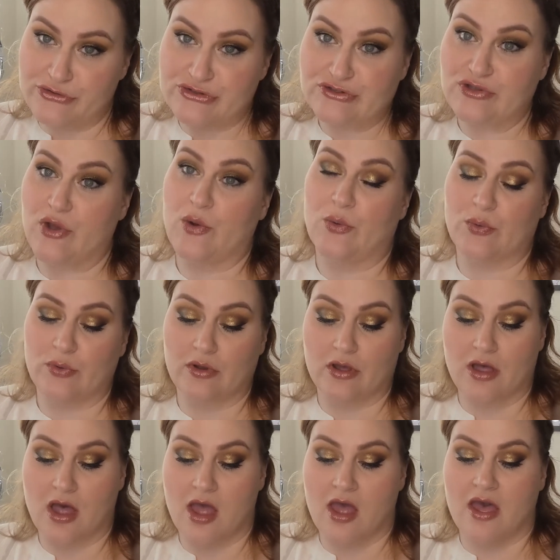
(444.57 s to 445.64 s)
So
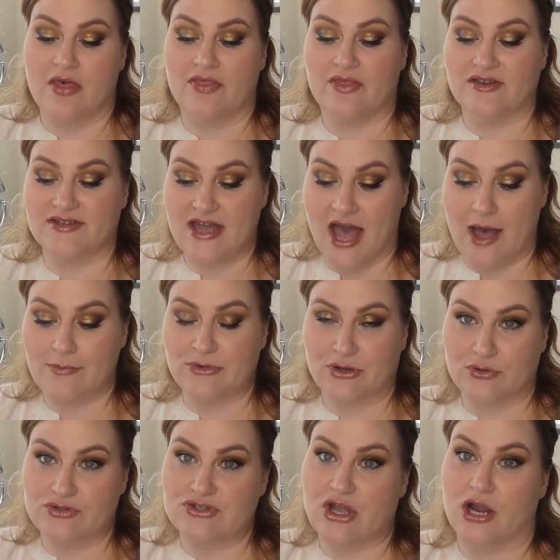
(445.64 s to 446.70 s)
the top
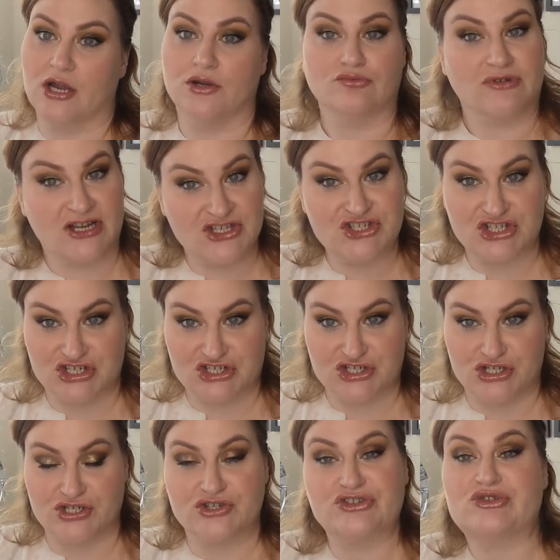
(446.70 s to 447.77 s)
notes are red
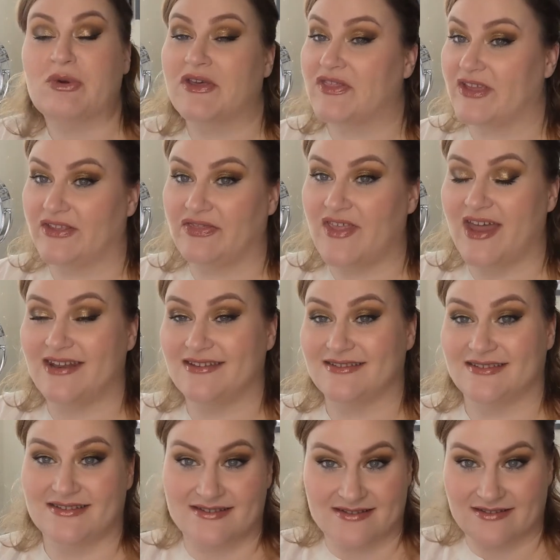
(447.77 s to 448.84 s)
ginger. So I think that
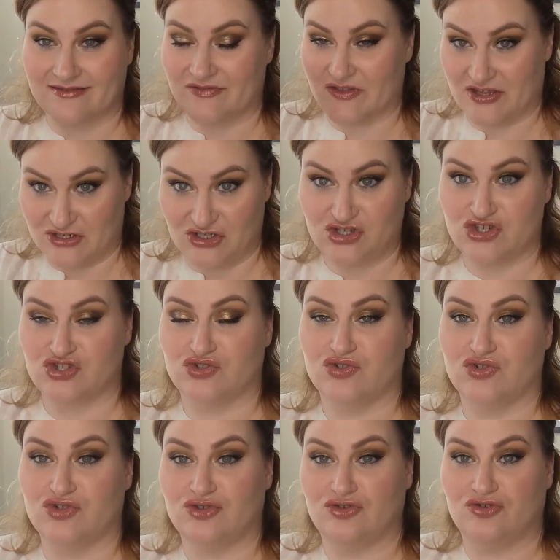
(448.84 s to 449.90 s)
is the
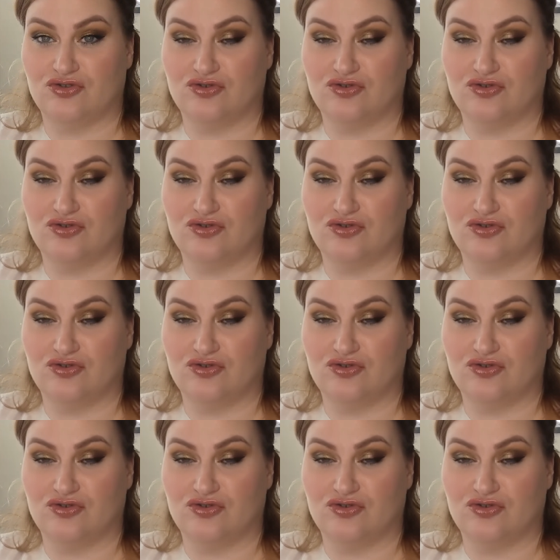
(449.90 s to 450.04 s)
initial